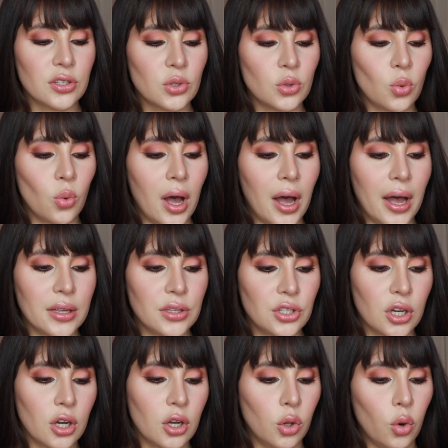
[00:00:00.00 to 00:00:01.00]

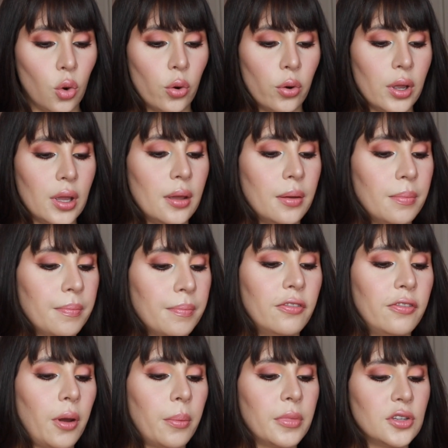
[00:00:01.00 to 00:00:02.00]
swatch Glory
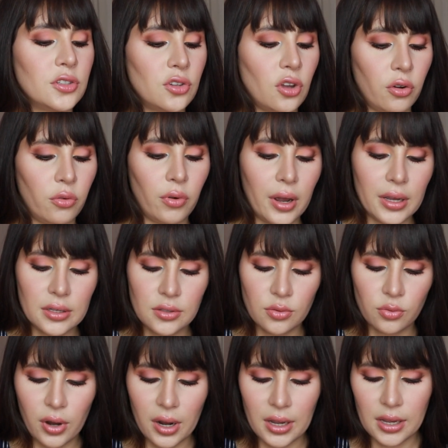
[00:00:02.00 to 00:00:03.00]
from the Sunrise right